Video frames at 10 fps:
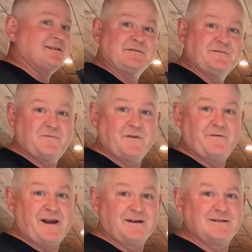the
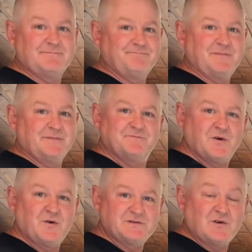vent
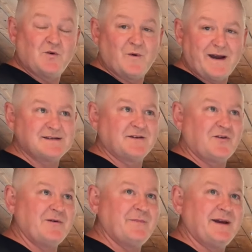is always a
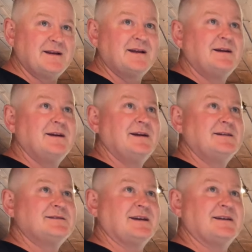nightmare
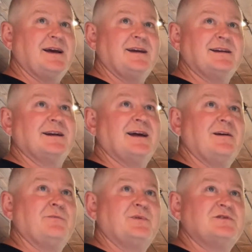taking that in and
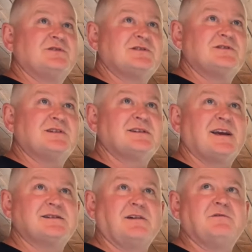out, but just dust
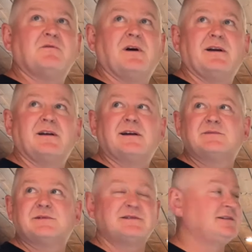gets everywhere,
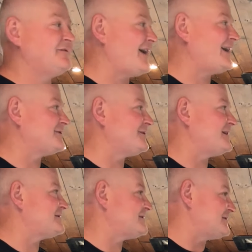especially in a van and all that
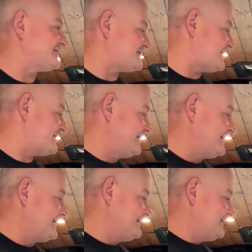sort of stuff. So
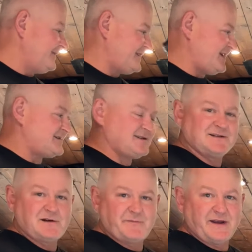this is
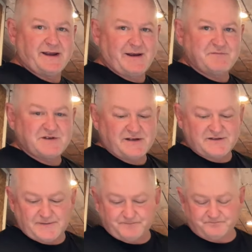going to be a game changer.